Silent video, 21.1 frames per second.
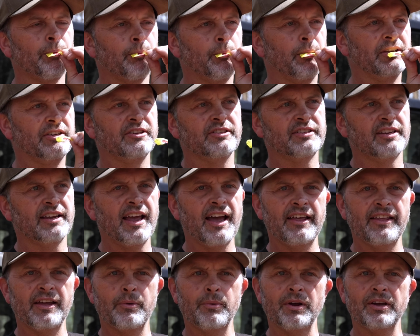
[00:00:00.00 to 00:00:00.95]
But you see
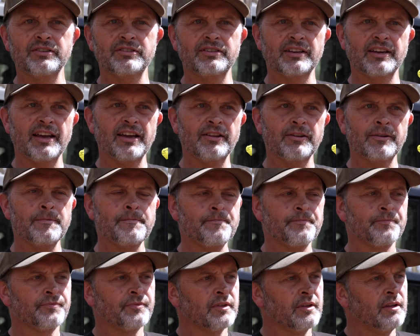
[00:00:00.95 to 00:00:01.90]
how that runs together?
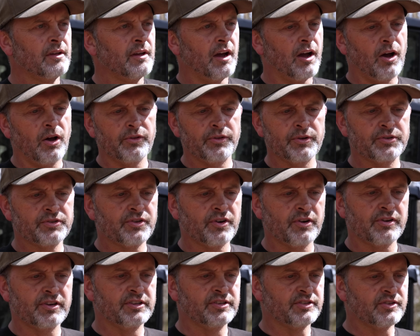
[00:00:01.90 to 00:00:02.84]
All those
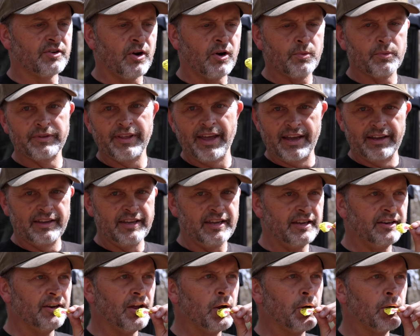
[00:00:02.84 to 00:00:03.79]
turkeys start with that
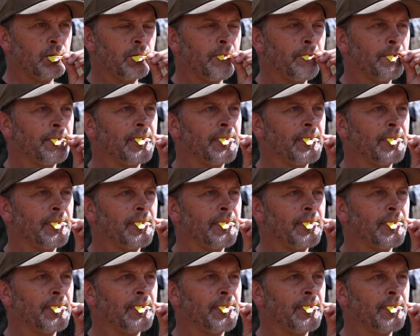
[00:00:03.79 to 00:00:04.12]
key note.